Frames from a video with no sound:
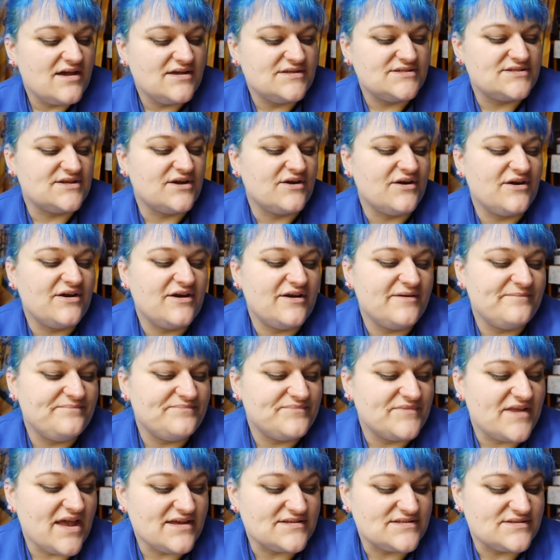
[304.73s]
So
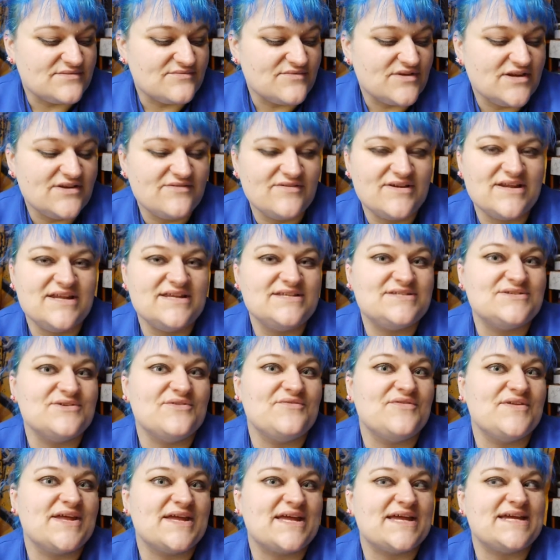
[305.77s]
yes, I'm really, really
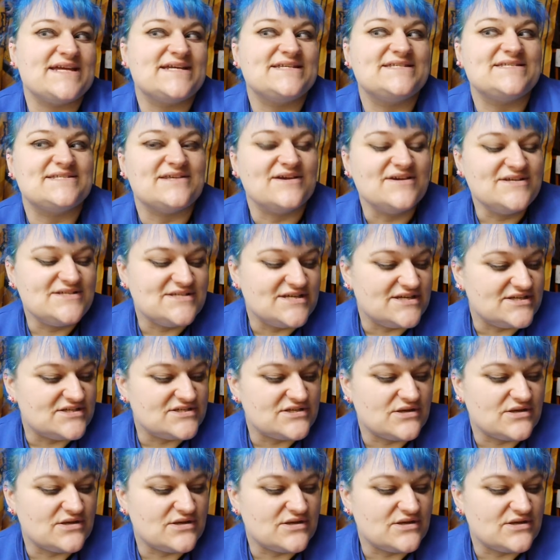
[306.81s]
sort of like excited.